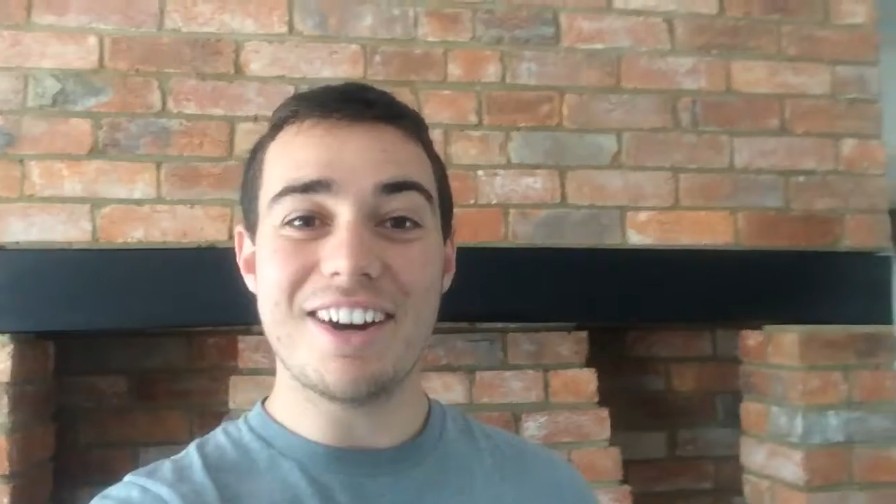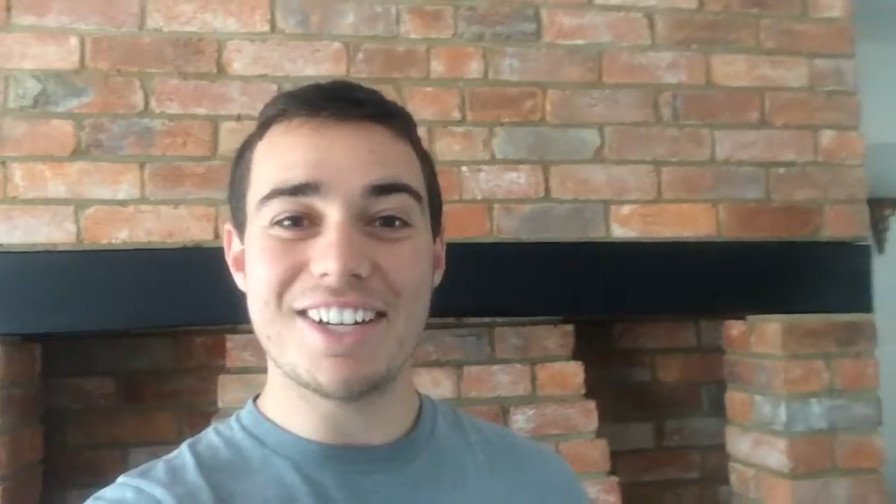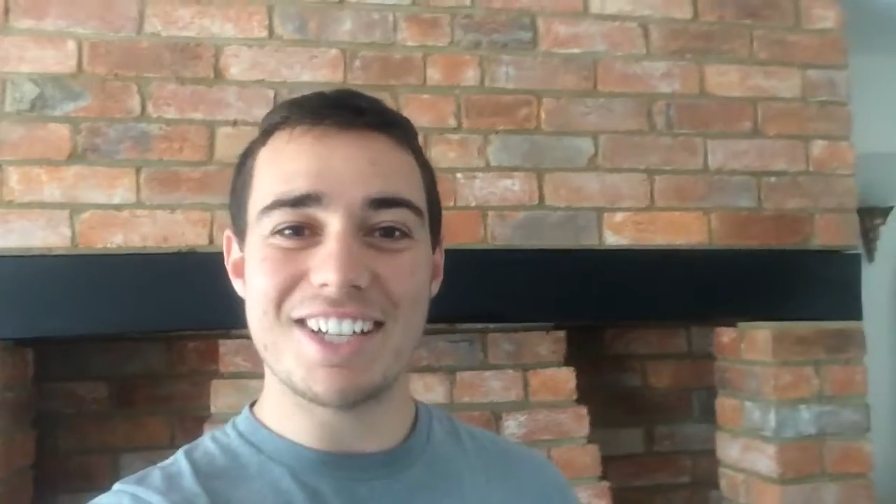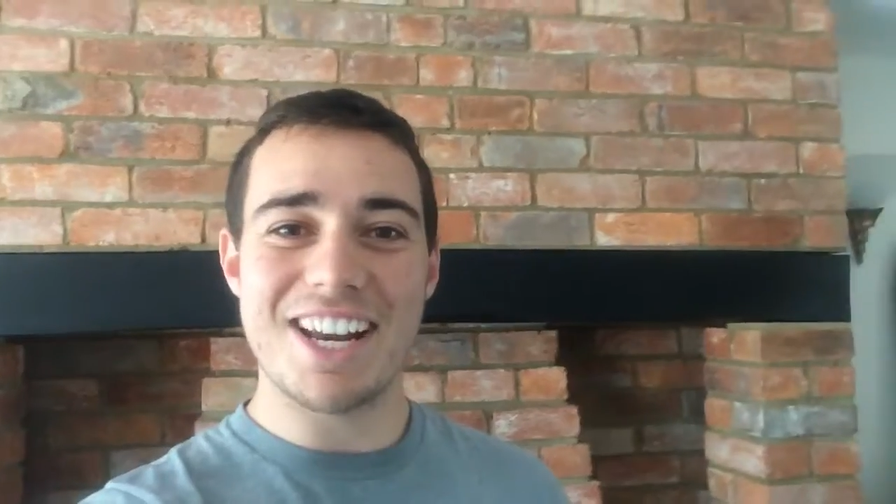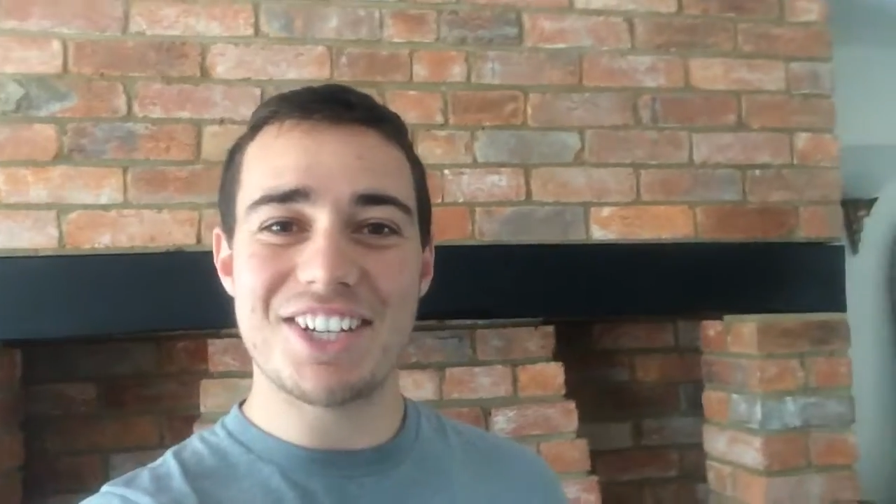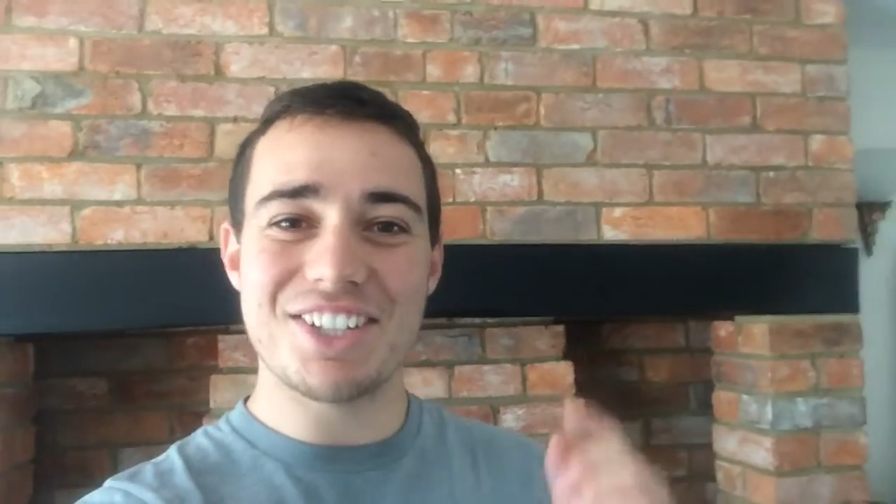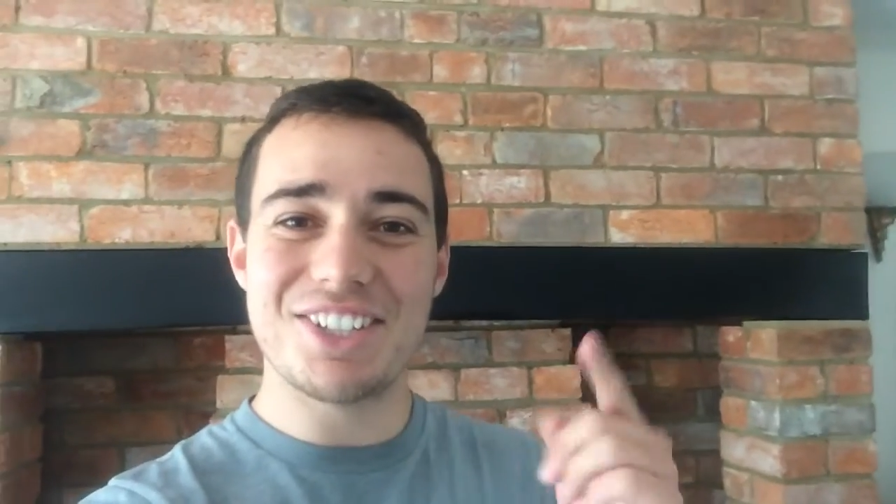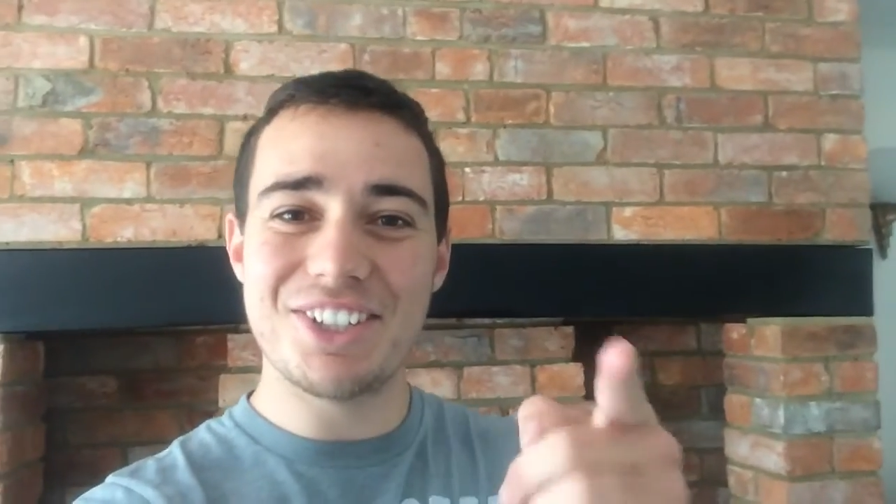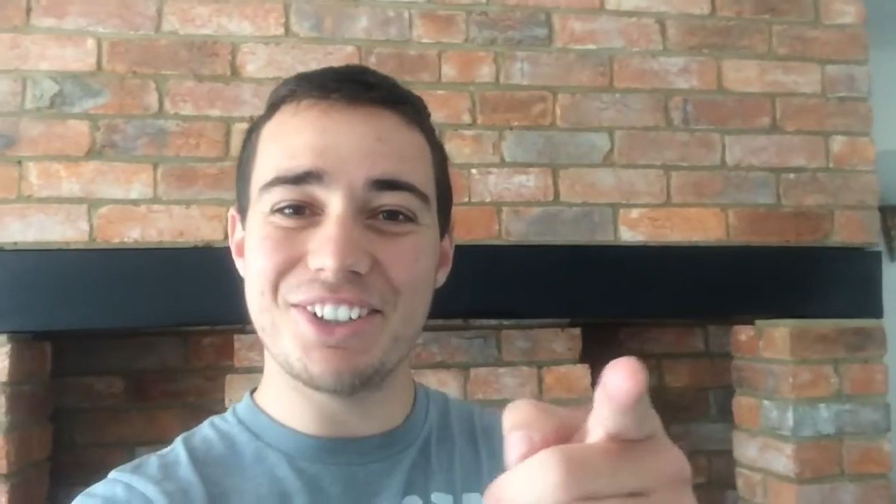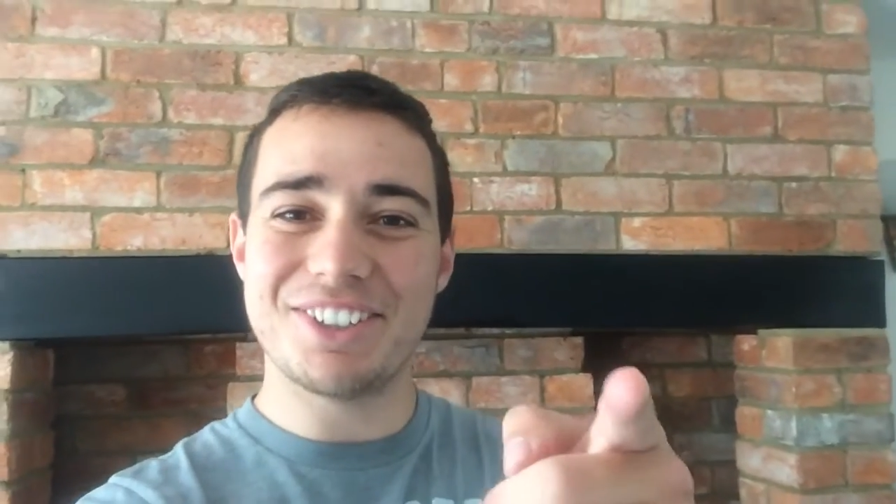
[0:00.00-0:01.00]

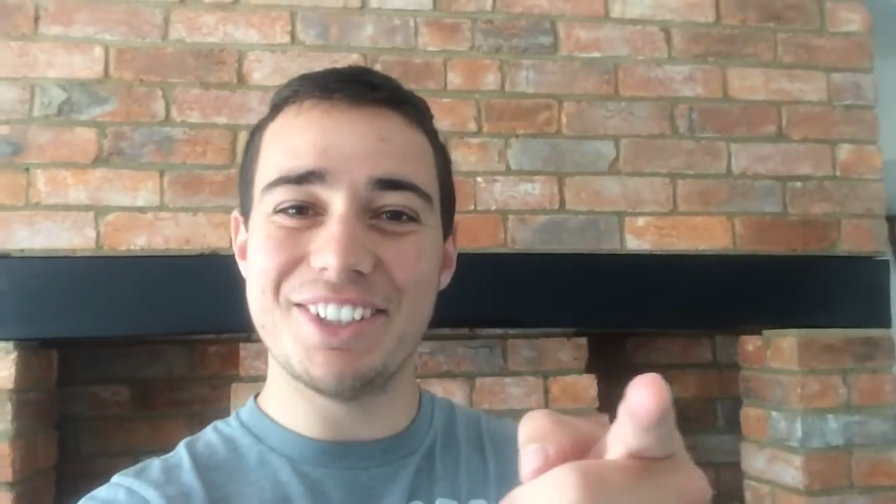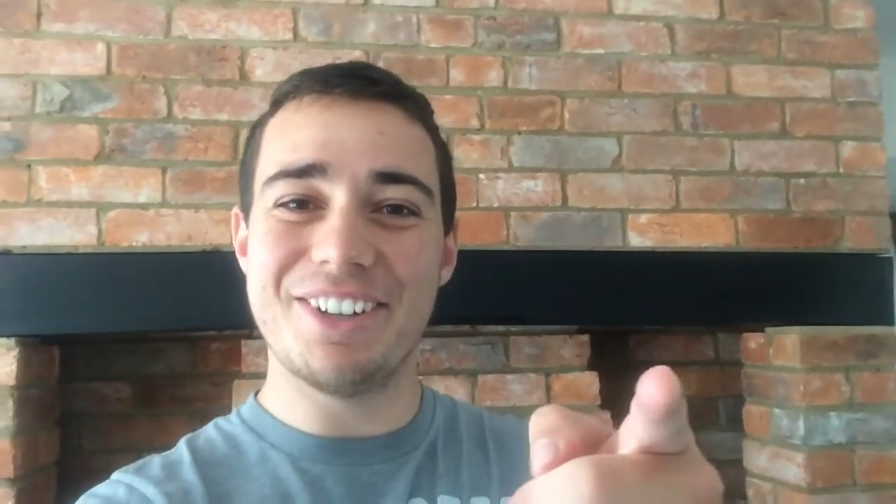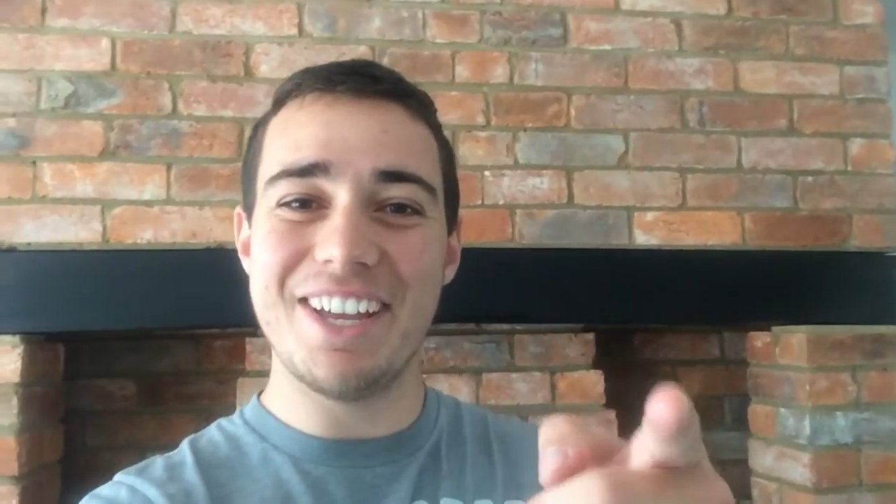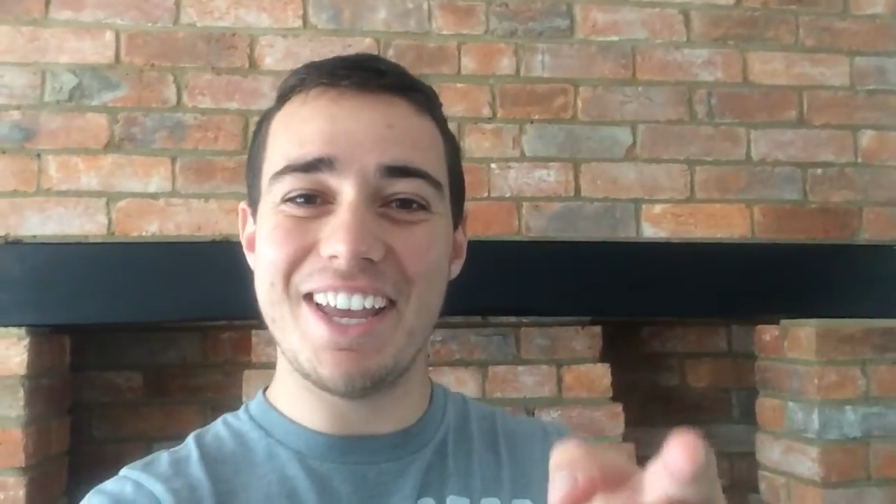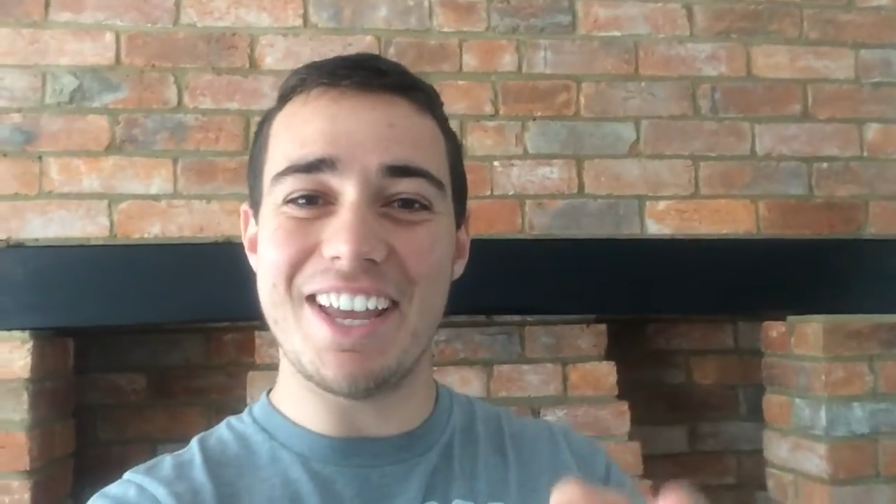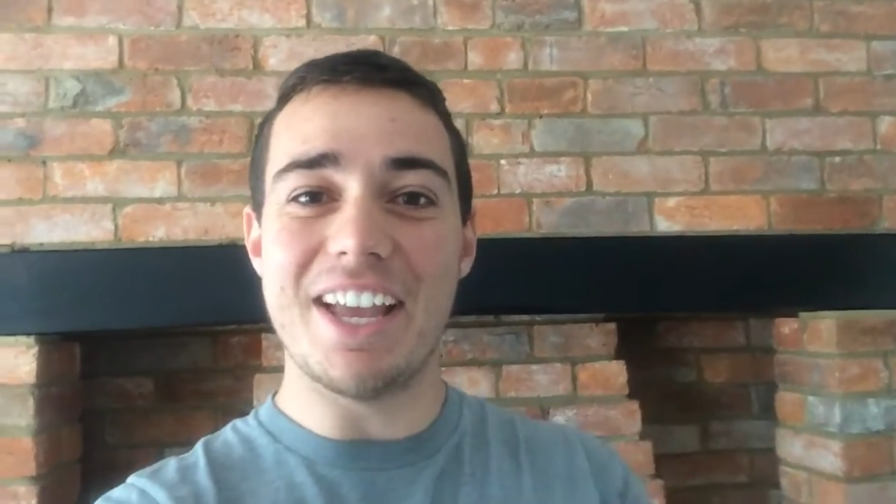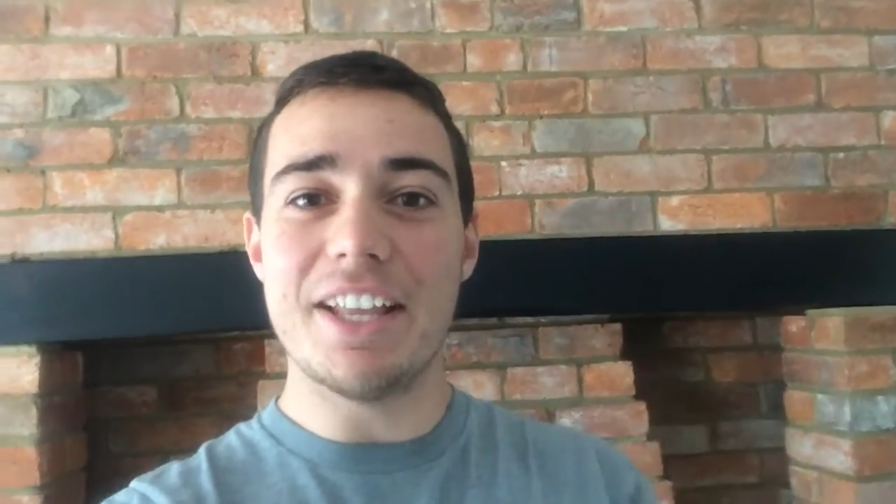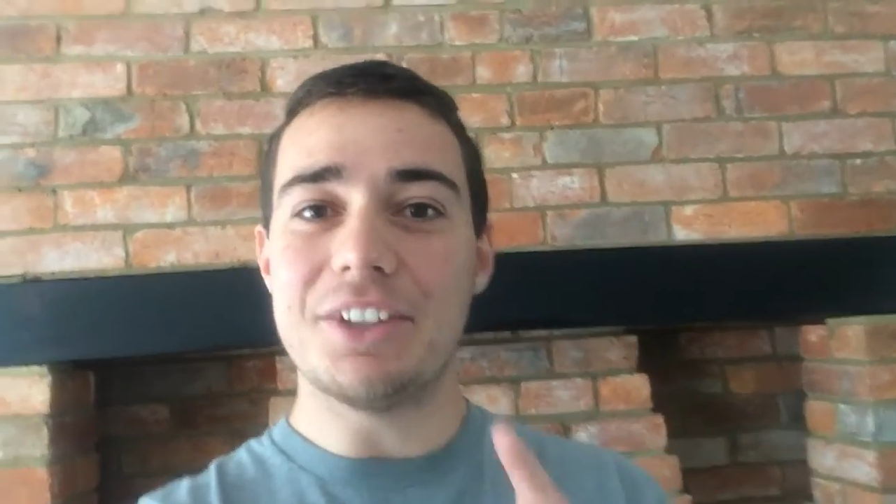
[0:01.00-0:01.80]
Congratulations, you're still here,